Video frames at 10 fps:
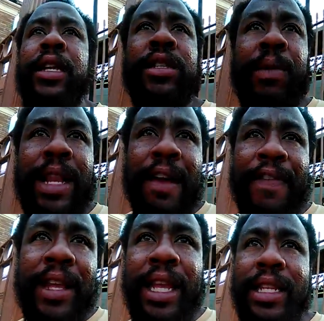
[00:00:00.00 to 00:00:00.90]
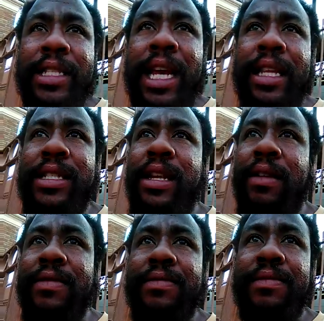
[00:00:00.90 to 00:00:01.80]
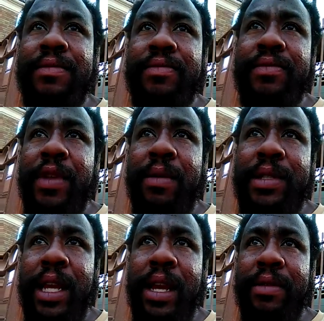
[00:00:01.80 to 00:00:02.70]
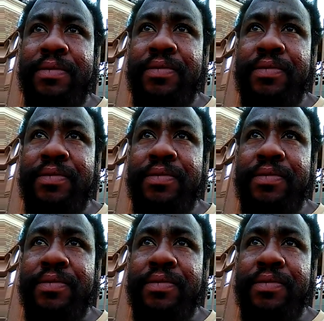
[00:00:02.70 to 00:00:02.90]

So we're not forgetting this kind of stuff. You know what I'm saying?